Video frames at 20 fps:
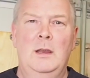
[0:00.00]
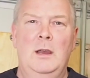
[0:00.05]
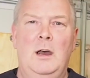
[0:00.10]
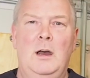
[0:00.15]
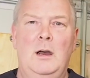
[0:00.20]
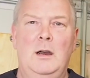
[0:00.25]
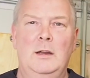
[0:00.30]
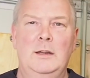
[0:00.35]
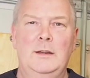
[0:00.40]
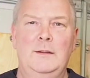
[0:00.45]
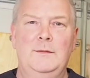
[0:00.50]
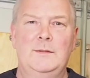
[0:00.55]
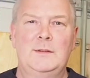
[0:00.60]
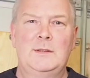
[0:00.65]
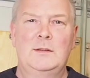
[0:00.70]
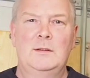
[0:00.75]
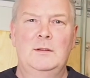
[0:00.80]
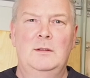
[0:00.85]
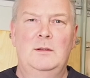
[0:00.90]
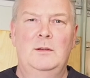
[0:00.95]

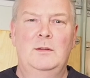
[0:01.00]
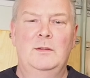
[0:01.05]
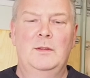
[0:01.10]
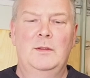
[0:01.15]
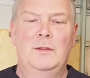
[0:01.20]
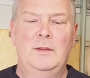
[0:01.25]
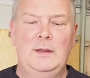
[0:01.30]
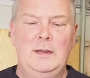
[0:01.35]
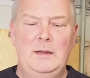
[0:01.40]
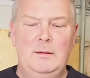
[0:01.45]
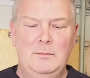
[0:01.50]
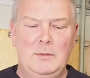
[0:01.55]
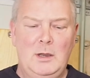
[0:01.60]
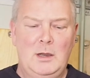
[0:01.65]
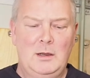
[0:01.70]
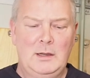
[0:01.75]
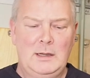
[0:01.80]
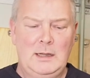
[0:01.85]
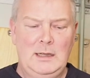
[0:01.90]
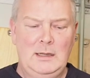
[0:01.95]
hives on the
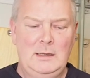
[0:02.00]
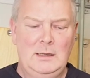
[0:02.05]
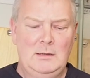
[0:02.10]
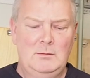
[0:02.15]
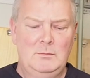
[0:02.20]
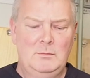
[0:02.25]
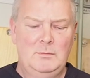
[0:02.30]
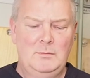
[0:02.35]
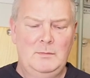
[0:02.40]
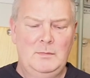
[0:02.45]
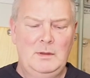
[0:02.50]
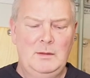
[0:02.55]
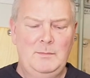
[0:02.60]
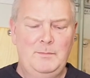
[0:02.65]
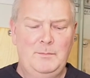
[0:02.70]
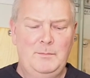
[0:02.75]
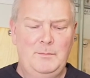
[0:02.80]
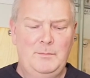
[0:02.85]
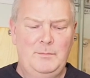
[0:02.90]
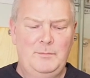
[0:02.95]
market. Now, the
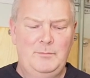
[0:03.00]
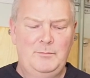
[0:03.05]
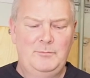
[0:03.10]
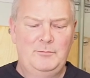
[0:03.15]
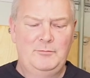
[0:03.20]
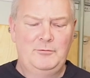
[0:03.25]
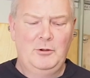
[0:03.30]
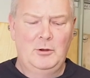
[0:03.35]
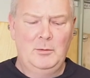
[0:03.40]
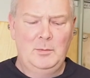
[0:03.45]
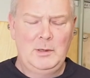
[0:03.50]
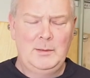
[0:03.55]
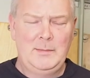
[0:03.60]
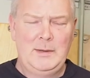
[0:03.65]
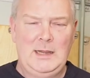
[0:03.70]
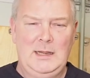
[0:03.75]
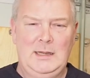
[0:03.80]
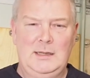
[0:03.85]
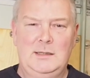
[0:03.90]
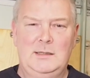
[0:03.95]
problem
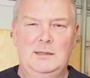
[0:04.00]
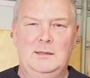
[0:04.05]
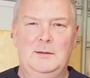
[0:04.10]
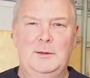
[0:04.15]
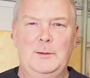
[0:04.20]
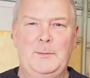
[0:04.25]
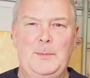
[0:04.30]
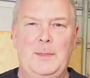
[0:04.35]
is,